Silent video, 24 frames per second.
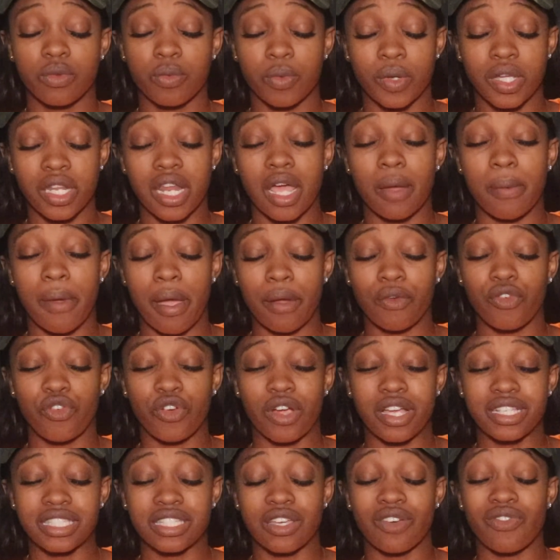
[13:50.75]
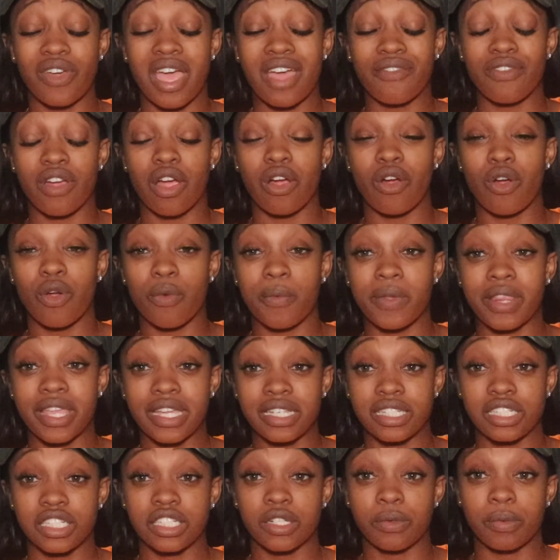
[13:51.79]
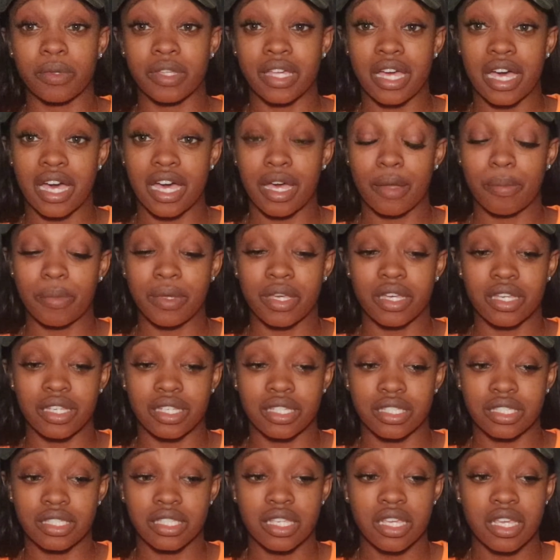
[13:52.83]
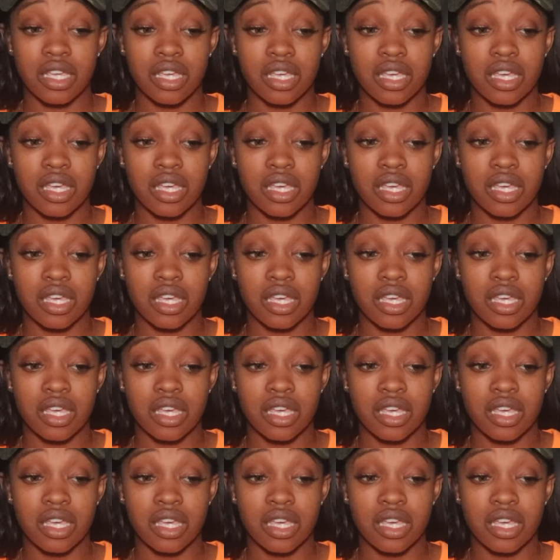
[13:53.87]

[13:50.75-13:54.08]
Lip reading: read our Bible for ourselves, have our own relationship with God, because